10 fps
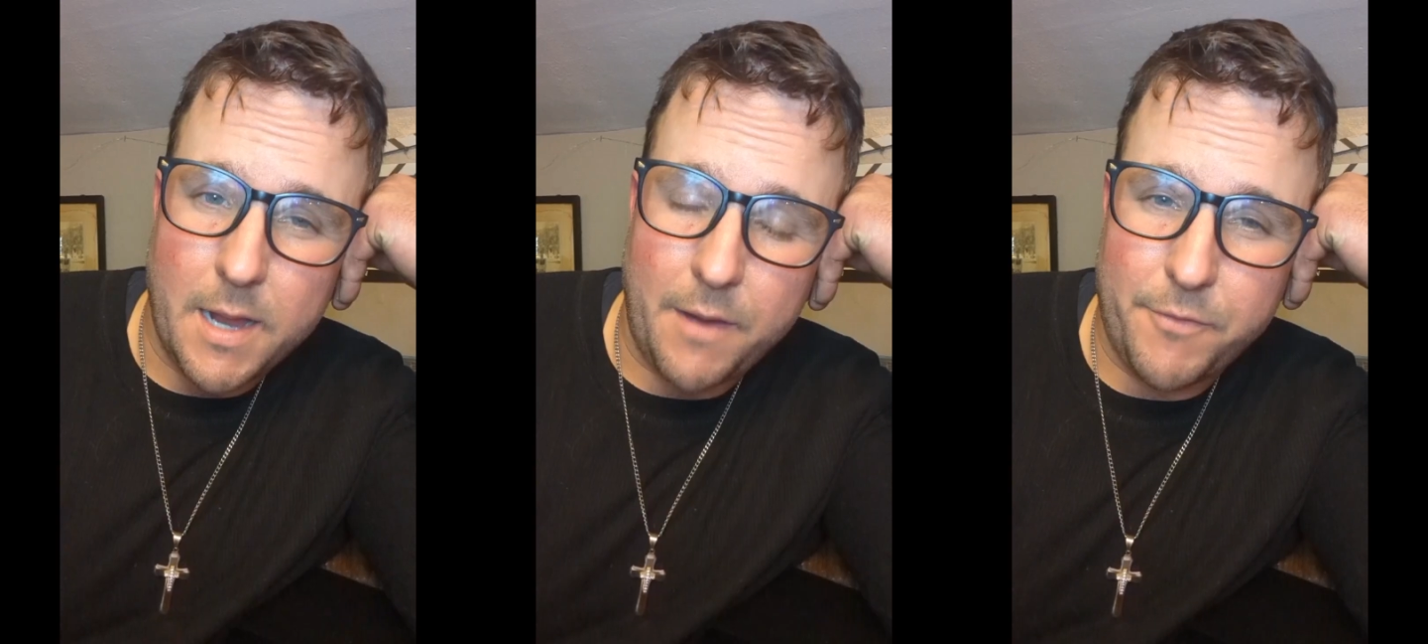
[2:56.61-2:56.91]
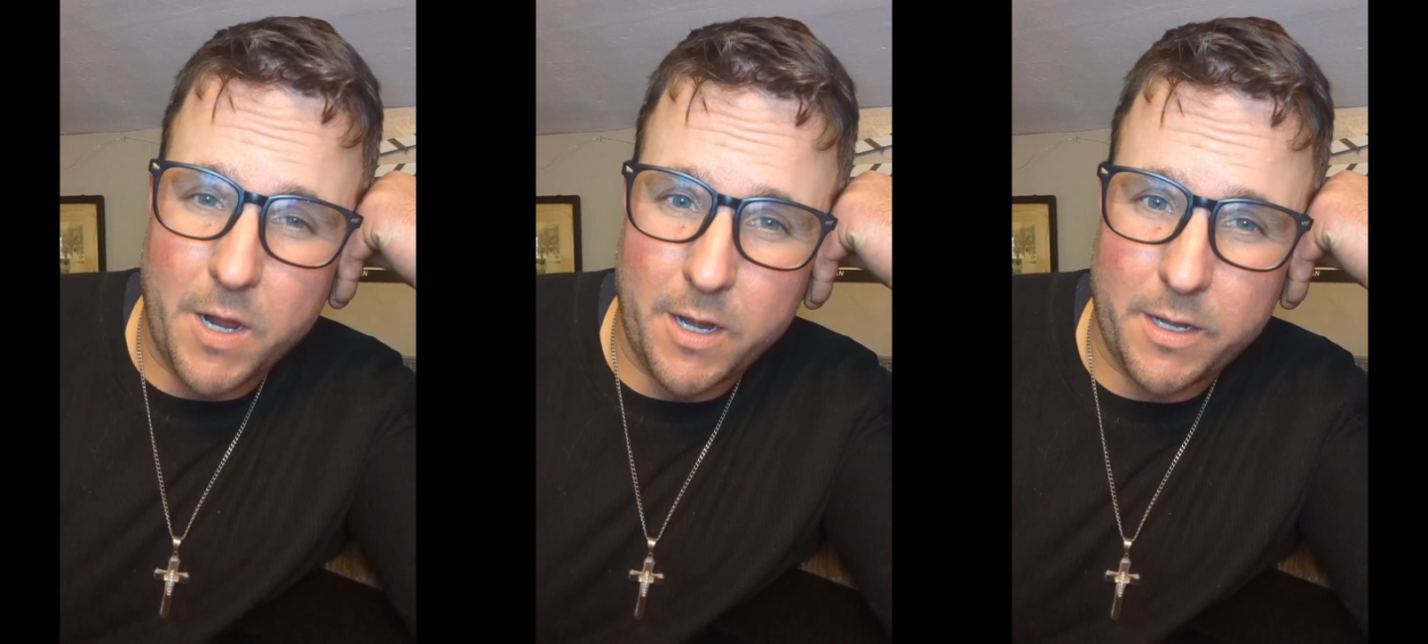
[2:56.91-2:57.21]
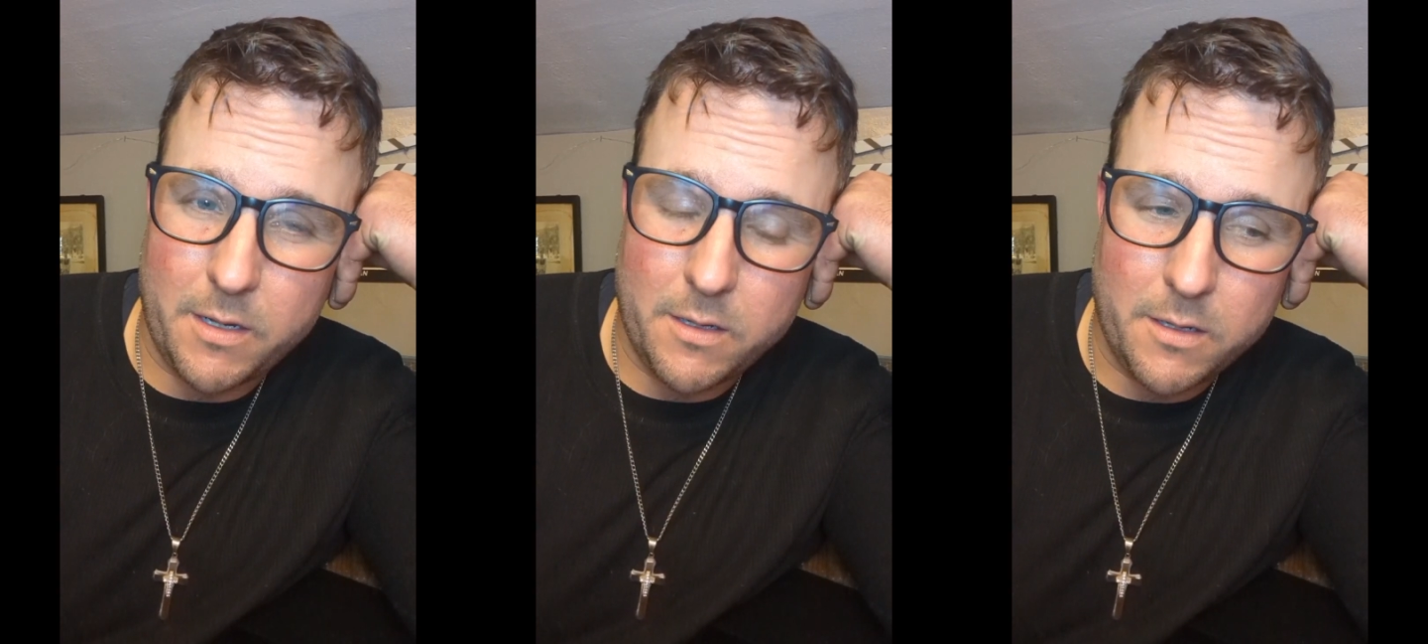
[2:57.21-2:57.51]
I've
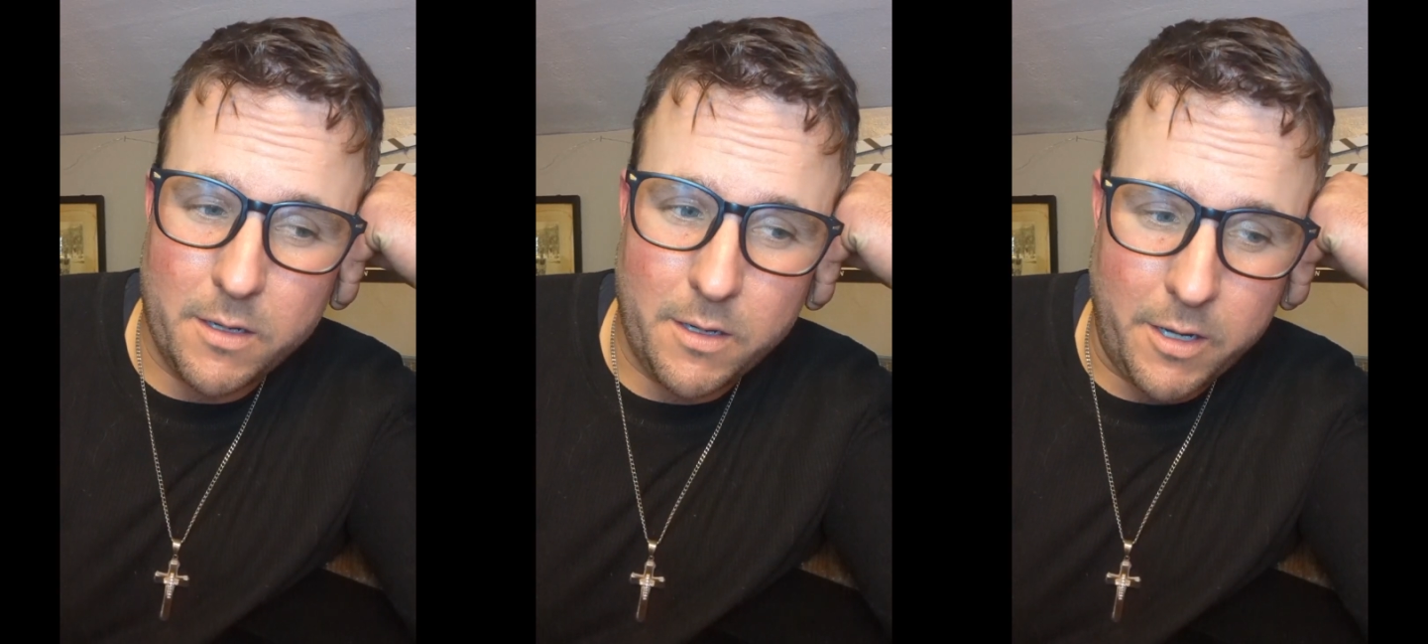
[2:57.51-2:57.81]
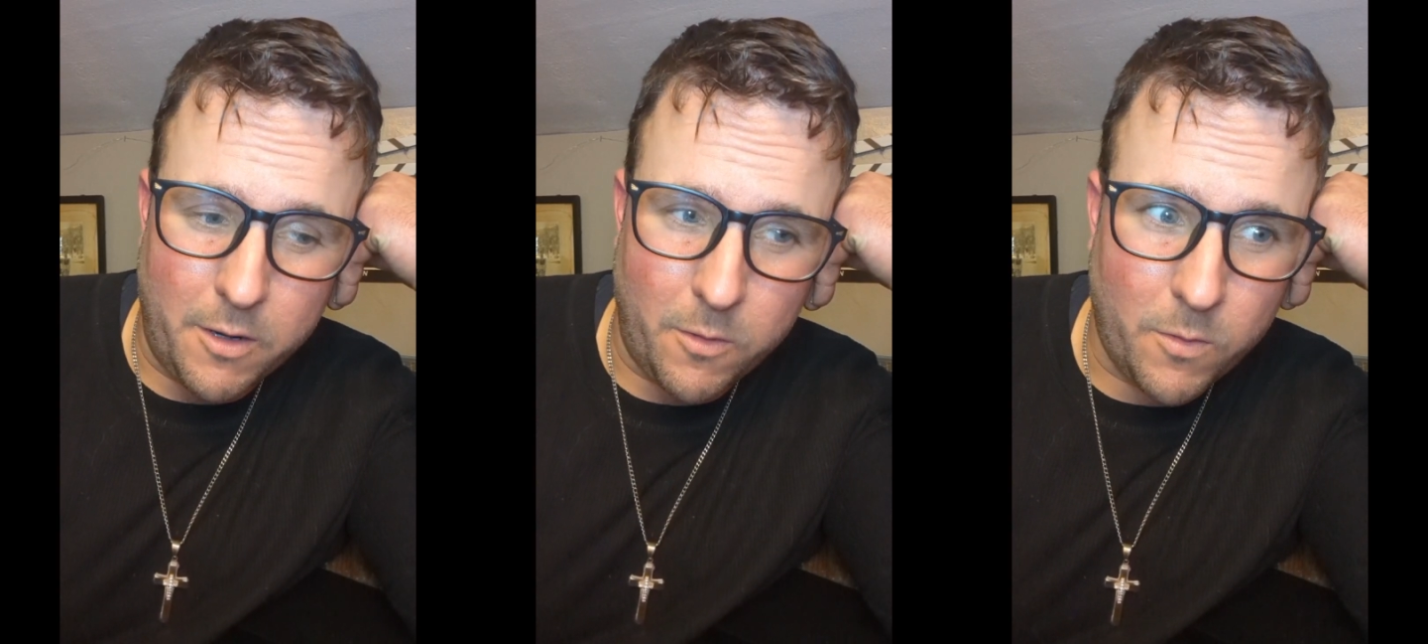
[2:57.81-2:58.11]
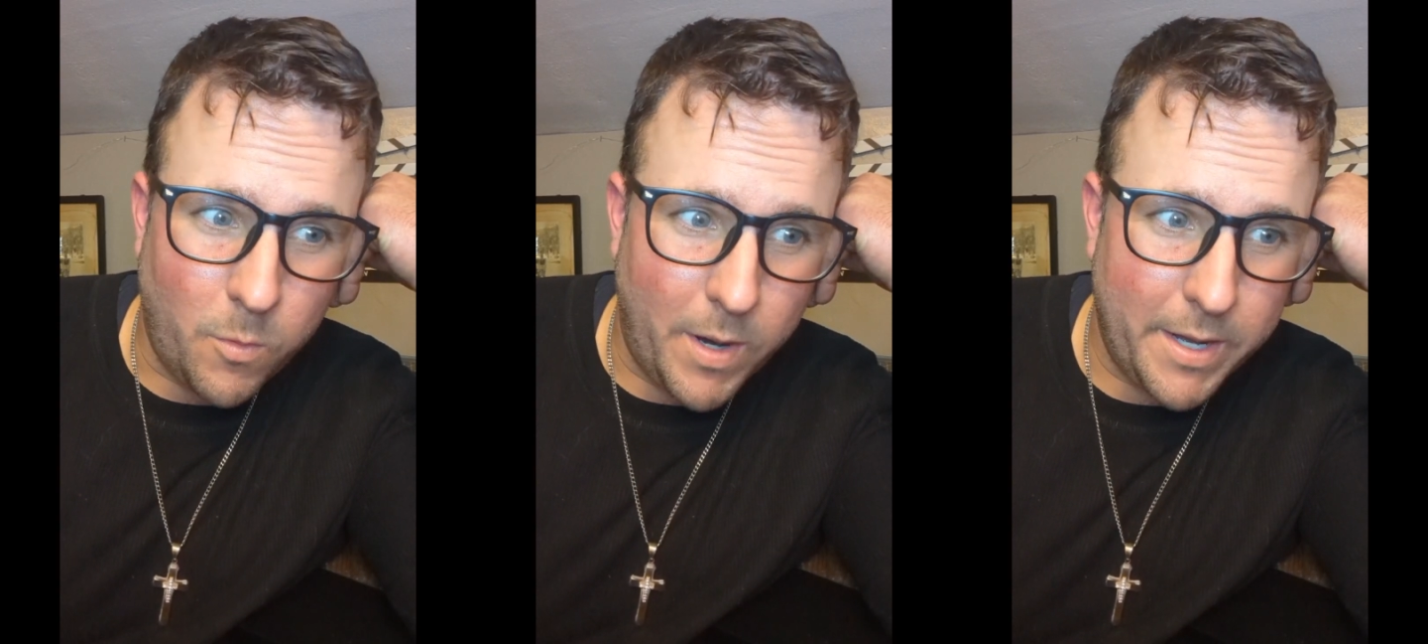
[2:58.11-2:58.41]
done,
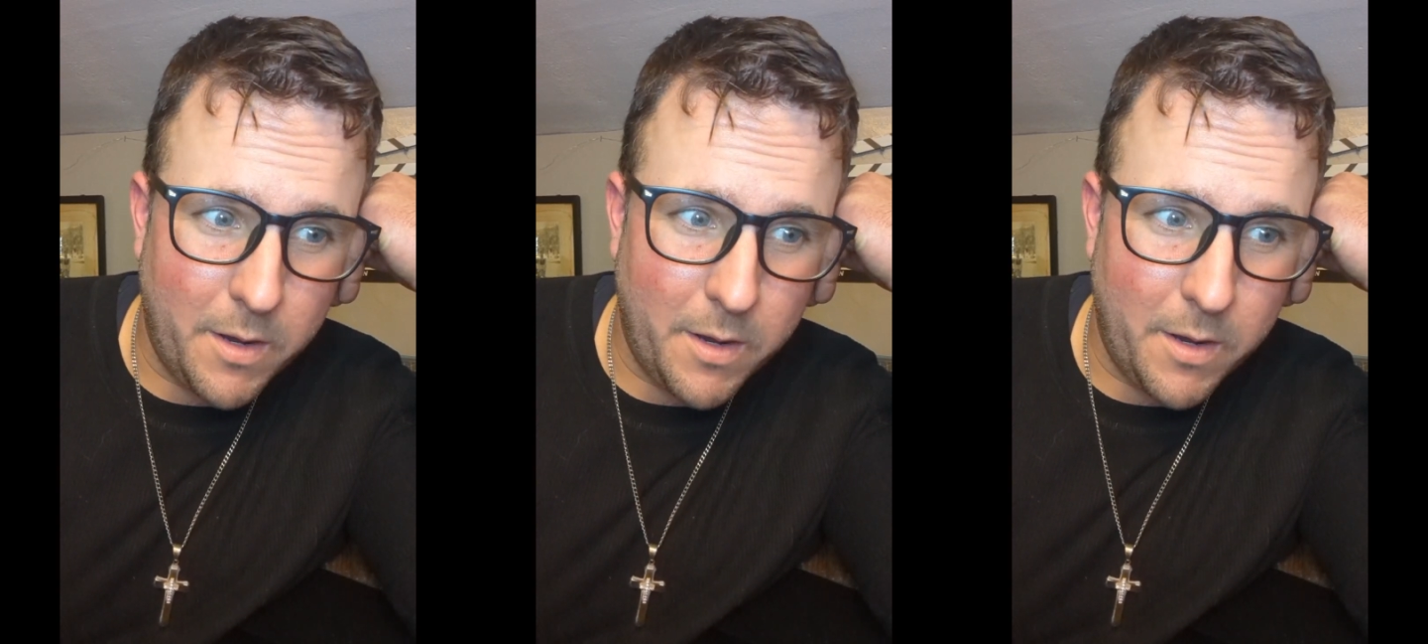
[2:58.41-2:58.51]
quite